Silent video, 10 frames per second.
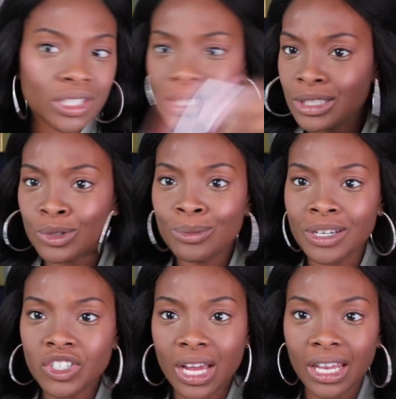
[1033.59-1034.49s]
Is that too
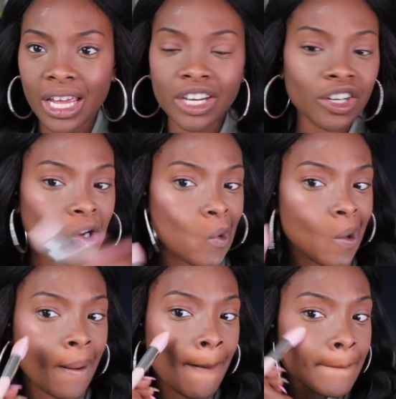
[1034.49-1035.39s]
much
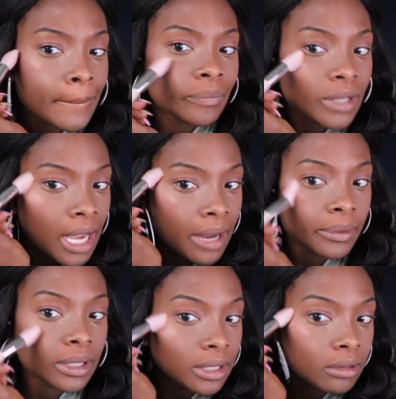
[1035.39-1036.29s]
highlighter? I
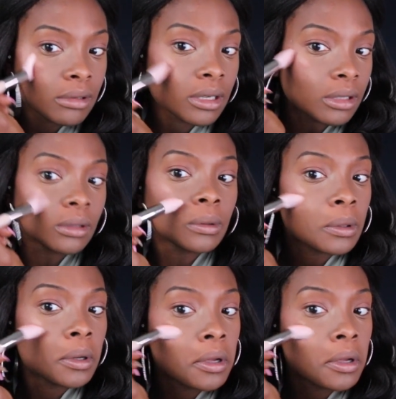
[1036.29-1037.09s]
really don't know.